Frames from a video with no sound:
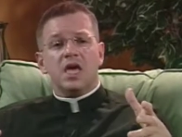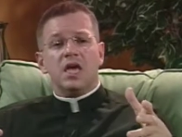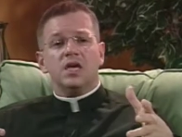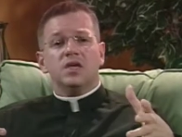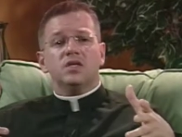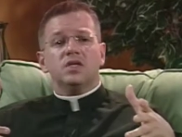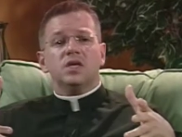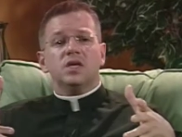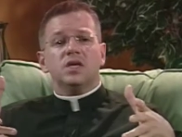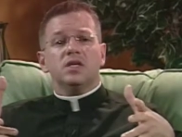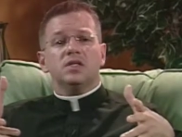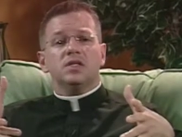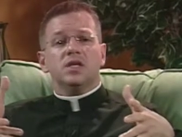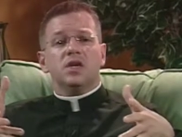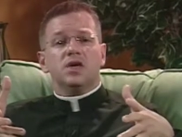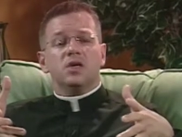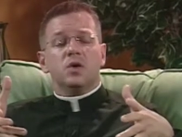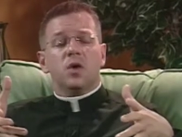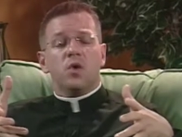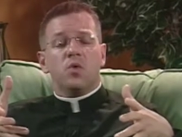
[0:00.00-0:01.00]
is, is
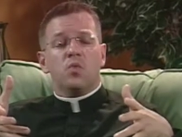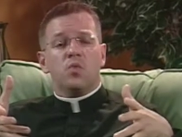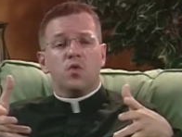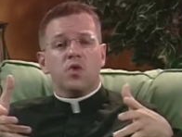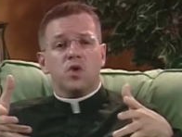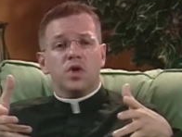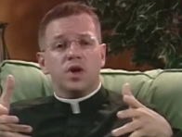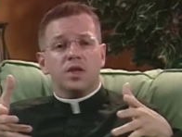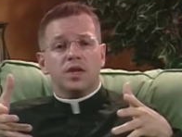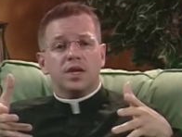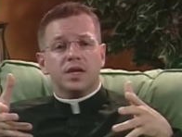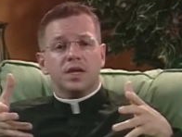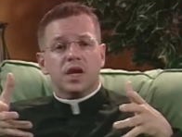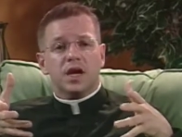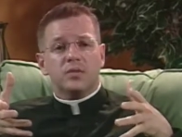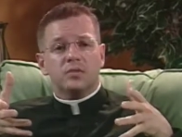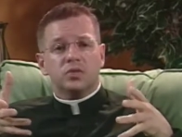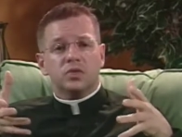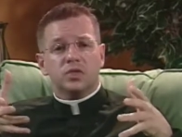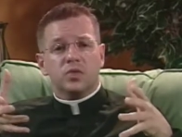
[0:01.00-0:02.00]
a, a word that
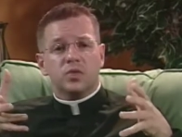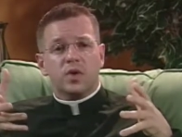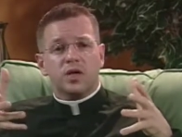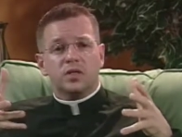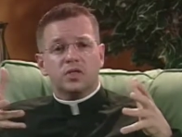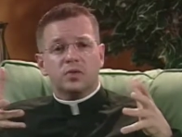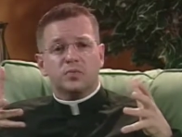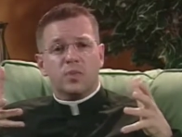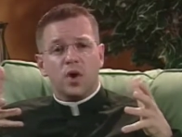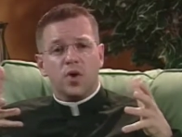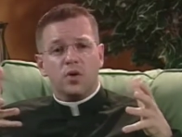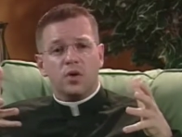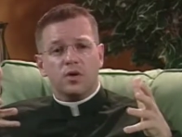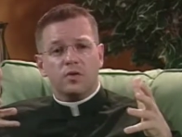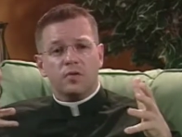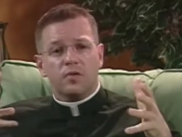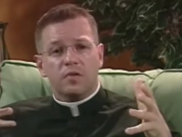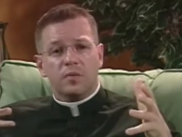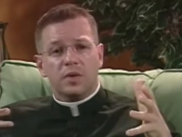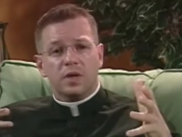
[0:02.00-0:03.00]
comes to us
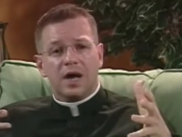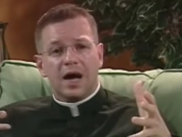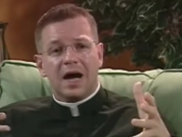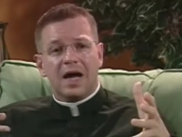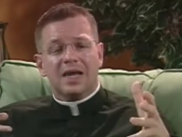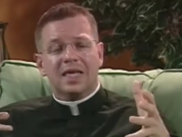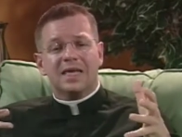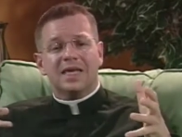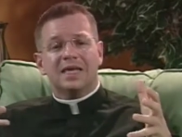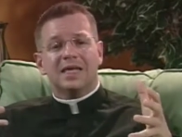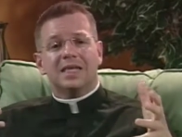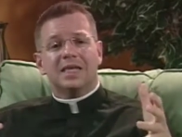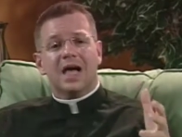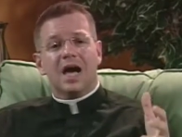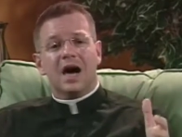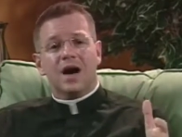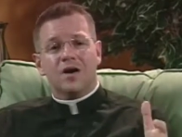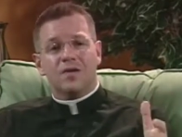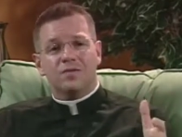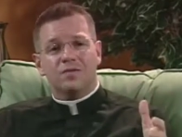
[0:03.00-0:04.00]
spoken from God in
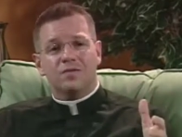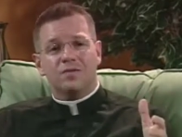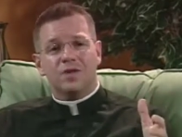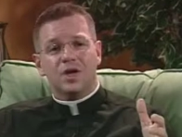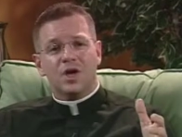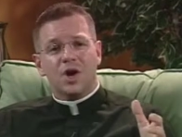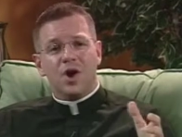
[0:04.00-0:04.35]
love.